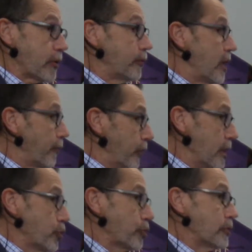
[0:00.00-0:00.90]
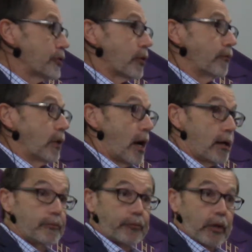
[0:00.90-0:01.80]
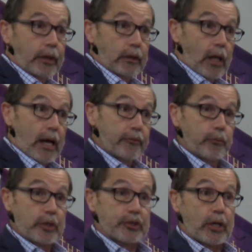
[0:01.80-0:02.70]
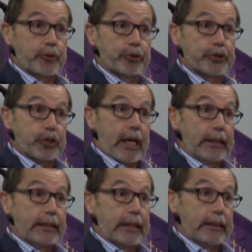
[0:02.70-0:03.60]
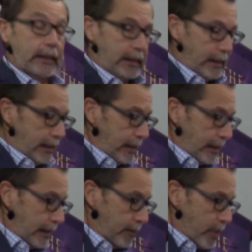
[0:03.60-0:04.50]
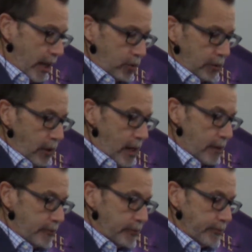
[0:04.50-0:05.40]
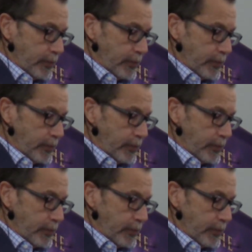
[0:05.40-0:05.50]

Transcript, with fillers: of definitions of love and a lot of misunderstanding about love.